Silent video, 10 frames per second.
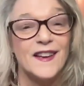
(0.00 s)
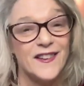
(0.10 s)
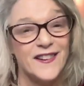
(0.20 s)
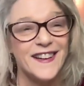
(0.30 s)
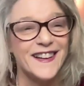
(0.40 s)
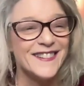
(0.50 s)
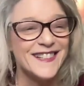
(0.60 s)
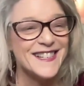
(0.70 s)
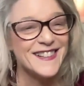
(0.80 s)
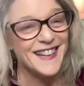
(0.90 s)
You can go
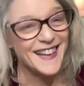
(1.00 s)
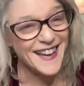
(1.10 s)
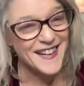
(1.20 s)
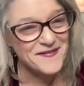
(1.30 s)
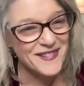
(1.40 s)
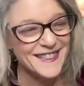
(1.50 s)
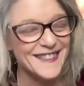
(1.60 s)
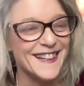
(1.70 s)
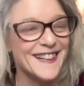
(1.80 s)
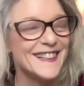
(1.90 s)
into it again at
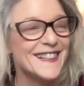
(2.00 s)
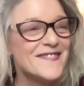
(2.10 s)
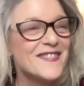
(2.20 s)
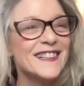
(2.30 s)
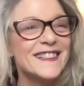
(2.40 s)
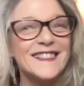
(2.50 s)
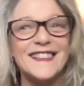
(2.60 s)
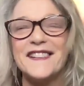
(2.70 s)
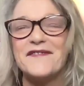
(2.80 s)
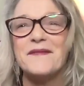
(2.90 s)
midnight. That'd be a little
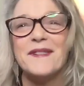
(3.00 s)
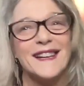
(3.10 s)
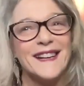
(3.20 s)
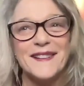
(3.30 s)
late for me.